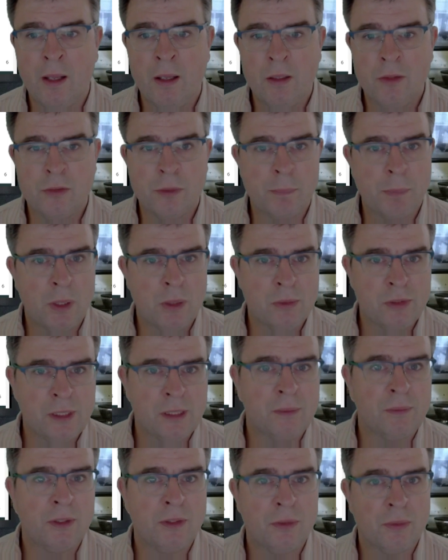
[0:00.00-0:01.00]
Suppose
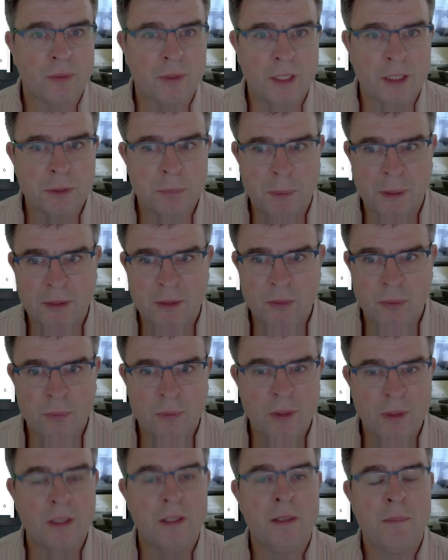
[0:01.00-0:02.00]
now that you're an expected
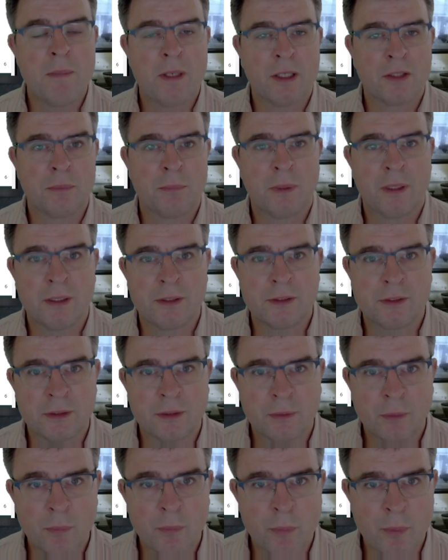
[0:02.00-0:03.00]
utility
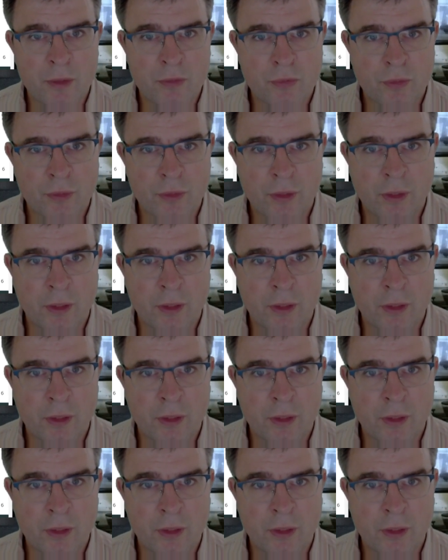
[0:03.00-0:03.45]
maximizer with